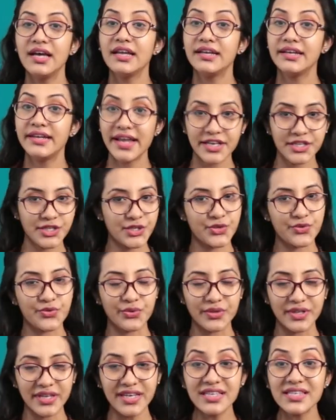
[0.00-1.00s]
Next
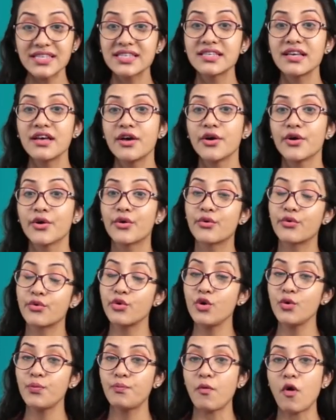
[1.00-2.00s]
rule is
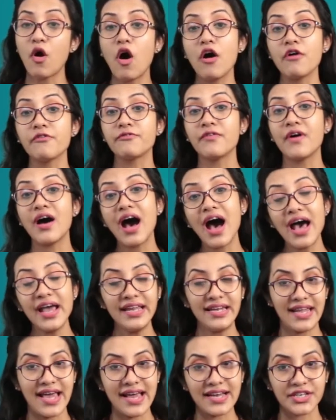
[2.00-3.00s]
group of
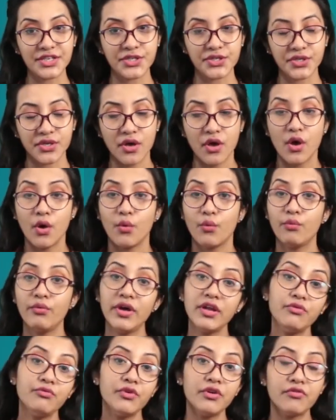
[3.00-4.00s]
islands.
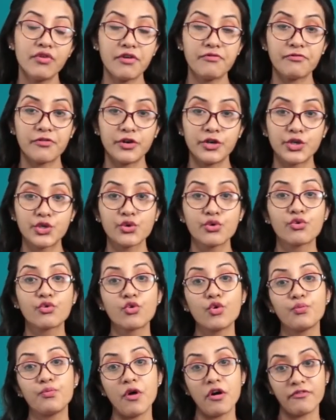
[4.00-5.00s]
When we refer to
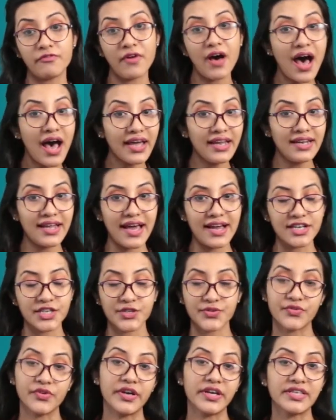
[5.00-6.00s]
group of
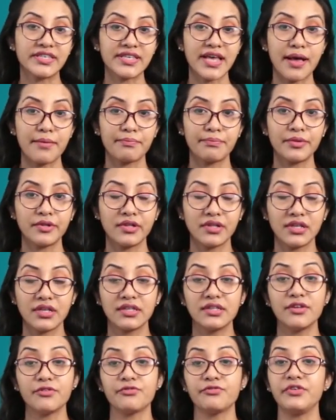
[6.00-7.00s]
islands, for example,
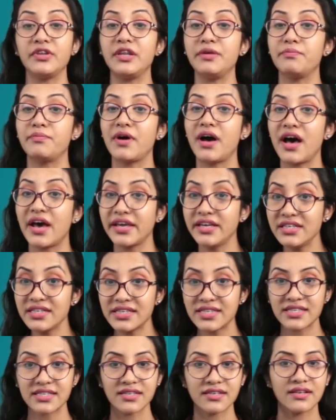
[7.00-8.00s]
the
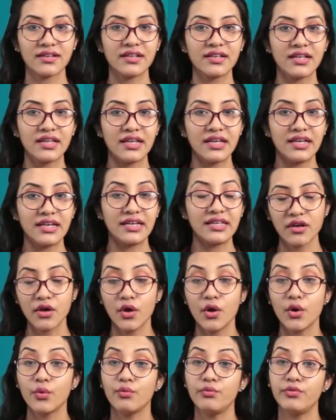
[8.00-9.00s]
Philippines,
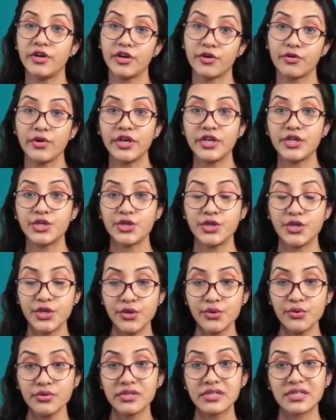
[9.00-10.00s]
we are going to
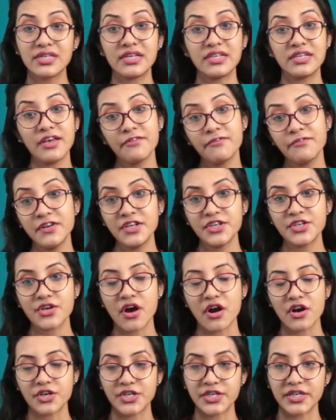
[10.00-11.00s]
use the definite
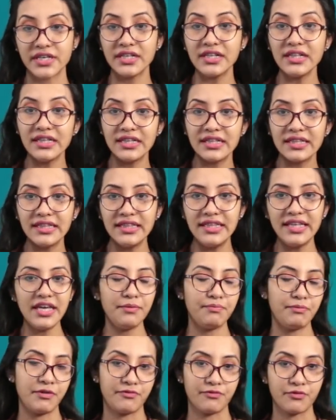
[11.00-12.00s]
article the
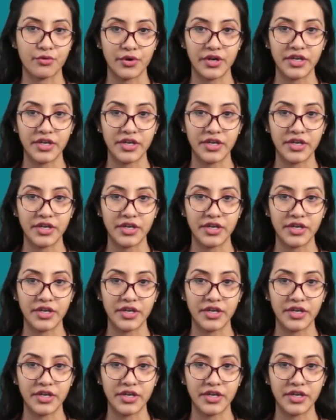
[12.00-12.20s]
before